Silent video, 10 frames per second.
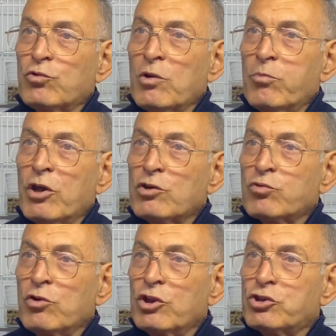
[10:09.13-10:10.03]
to the birds
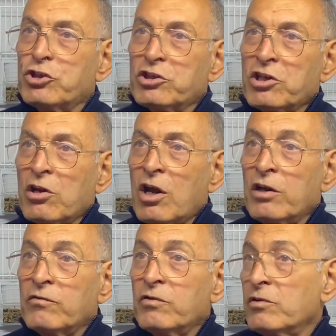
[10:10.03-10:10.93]
when the chicks
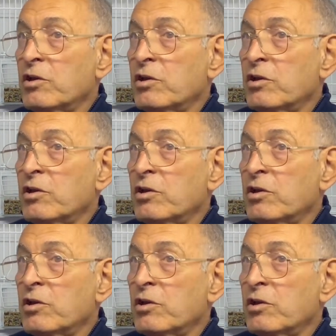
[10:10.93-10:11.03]
arrive.